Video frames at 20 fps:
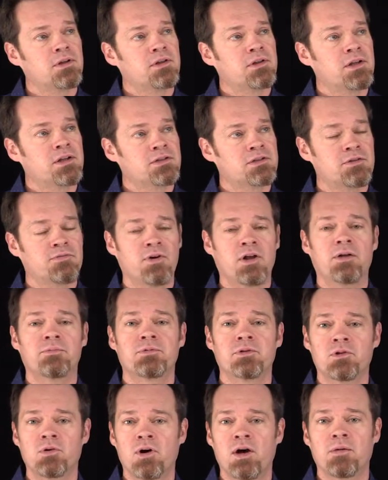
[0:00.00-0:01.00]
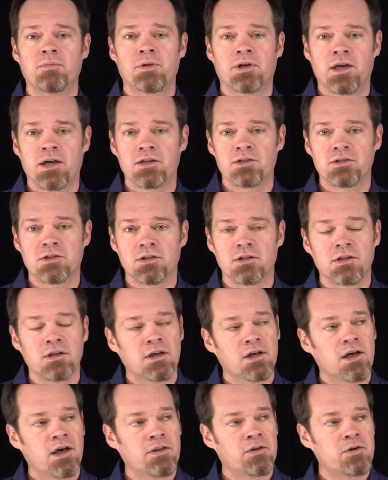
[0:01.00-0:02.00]
that has developed a new application,
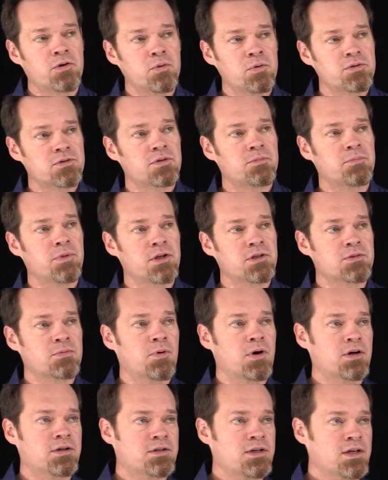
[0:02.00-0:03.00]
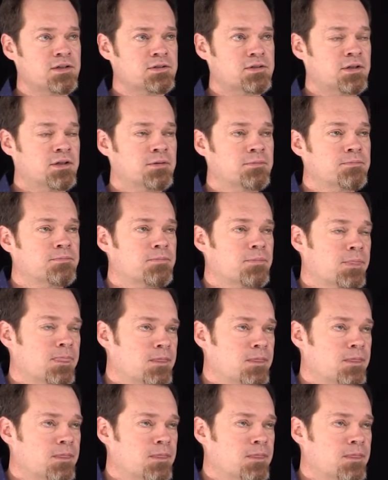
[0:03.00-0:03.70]
and they're doing some benchmark testing.